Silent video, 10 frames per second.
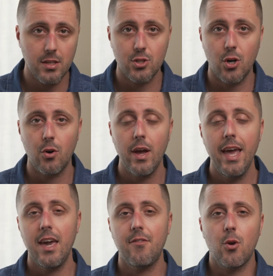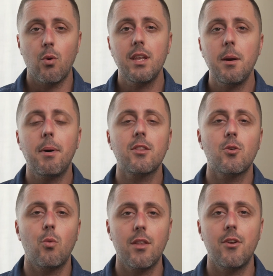So if you're wondering about
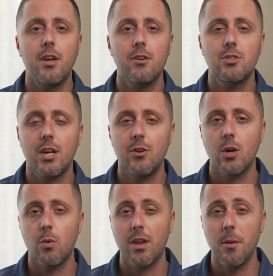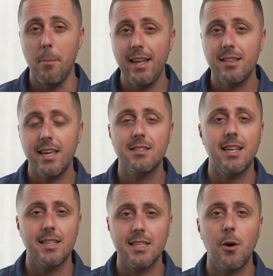the weather here in Chattanooga, one of the main things
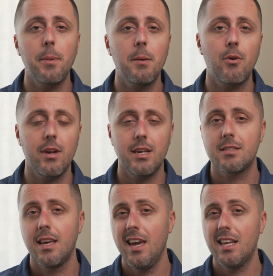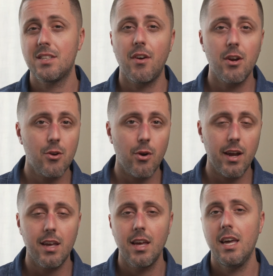that I tell people is it's very
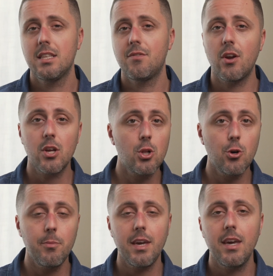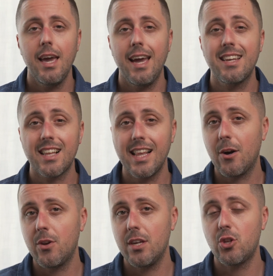gray, it's very gloomy and
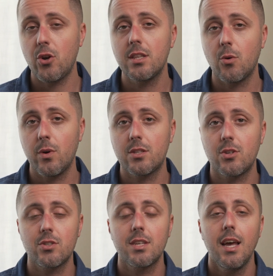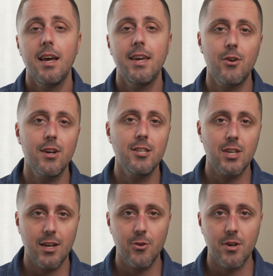cloudy during the winters here in
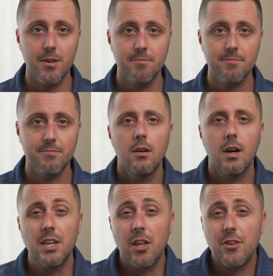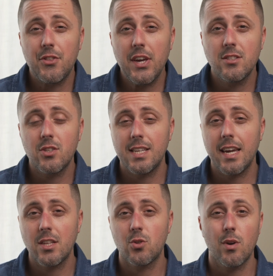Chattanooga. Another thing to
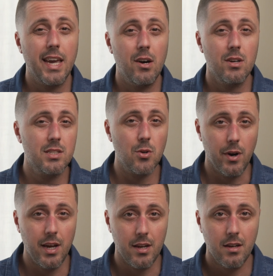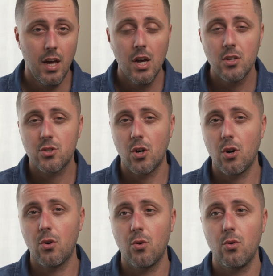take into account is the rain.
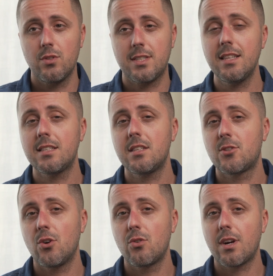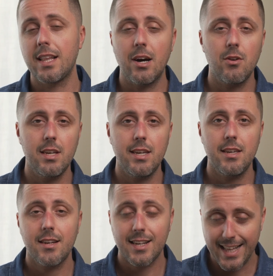So since it's so
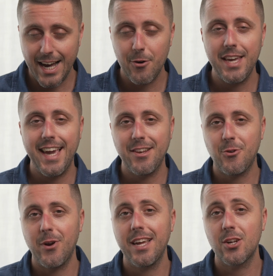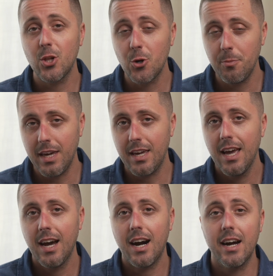cloudy and gray and gloomy,
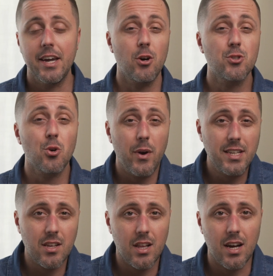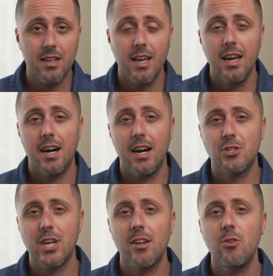it also rains a lot.
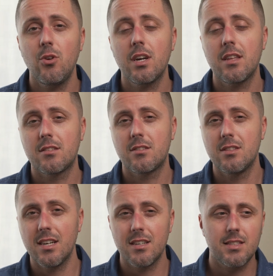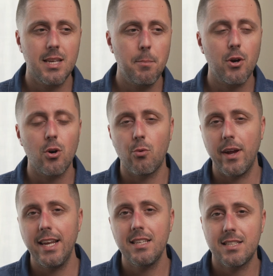Chattanooga, the typical
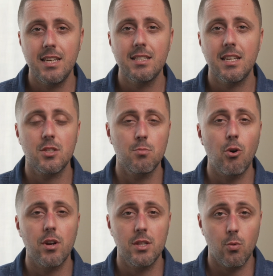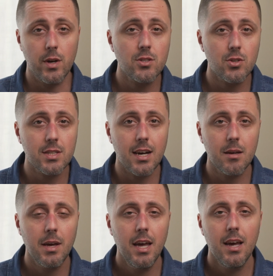rainy season is more in the winter time.